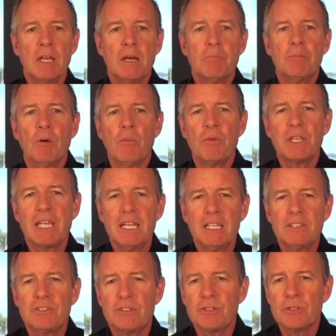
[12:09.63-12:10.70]
But when we get
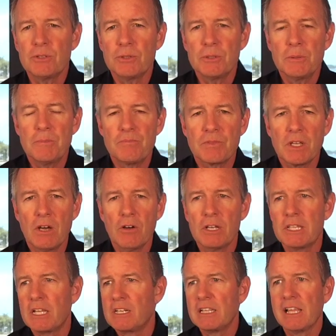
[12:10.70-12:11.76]
into,
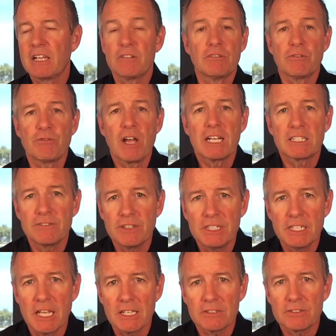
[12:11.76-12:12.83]
and then like a refractive
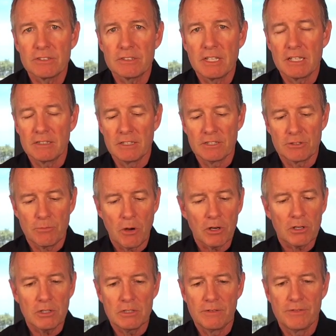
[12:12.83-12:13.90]
index, that the
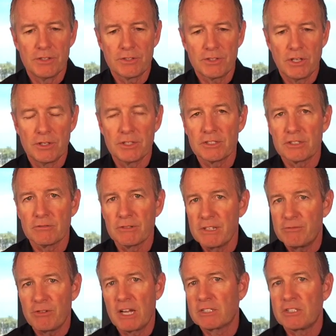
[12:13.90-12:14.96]
sparkle of the stone, there's a
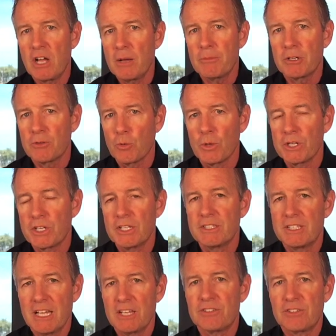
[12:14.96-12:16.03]
refractometer where you can
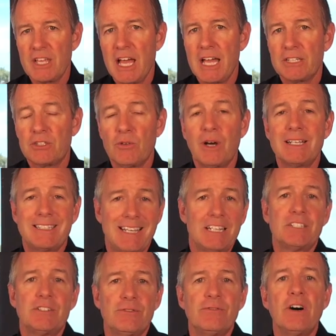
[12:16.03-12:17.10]
test that to
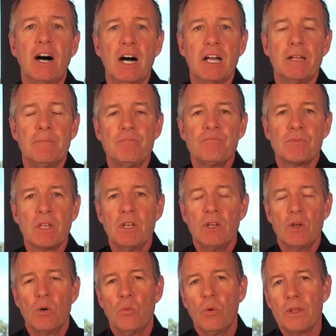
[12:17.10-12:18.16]
identify
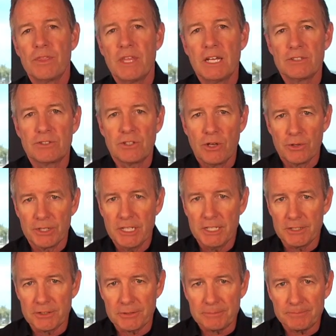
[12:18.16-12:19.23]
what that stone
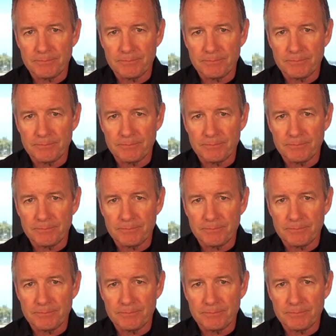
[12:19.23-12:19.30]
is.